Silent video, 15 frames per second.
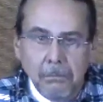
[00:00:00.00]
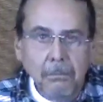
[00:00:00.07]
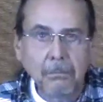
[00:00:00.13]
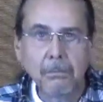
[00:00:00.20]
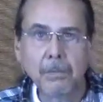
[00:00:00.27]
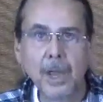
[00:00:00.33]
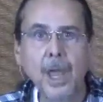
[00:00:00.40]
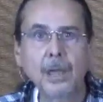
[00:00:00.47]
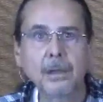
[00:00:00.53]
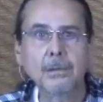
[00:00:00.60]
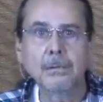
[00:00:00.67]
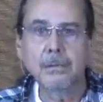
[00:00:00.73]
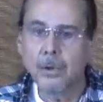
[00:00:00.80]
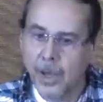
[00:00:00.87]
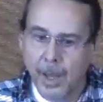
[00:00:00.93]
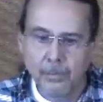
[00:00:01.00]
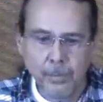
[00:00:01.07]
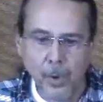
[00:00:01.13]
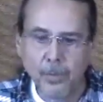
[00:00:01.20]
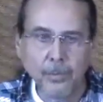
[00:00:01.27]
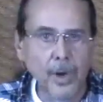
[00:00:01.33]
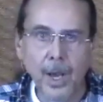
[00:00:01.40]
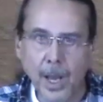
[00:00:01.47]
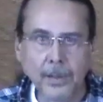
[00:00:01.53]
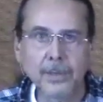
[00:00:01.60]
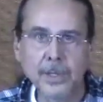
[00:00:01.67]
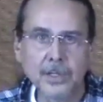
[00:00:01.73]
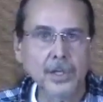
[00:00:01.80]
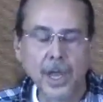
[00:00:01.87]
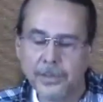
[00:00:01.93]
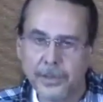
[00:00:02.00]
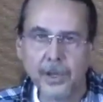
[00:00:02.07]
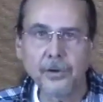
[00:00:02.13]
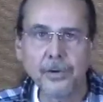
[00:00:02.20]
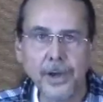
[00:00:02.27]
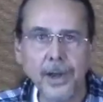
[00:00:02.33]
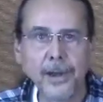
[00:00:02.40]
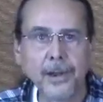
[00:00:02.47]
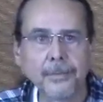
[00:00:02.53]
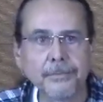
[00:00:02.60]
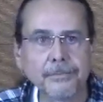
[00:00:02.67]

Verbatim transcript: Yeah. Okay. Boom. Well, I this is. I think you're an idiot.